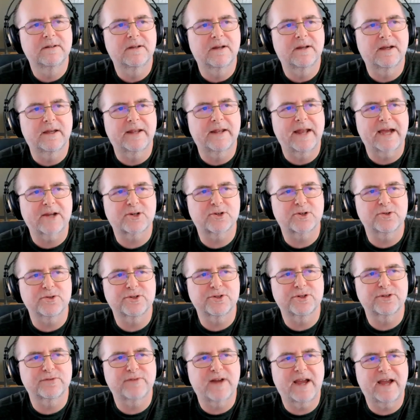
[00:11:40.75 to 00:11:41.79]
an actual yeah.
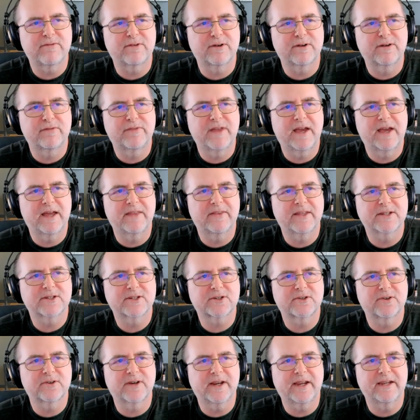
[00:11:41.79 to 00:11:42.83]
survivor of that. That's
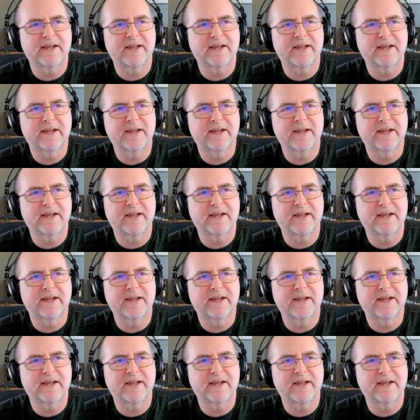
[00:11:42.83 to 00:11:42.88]
great.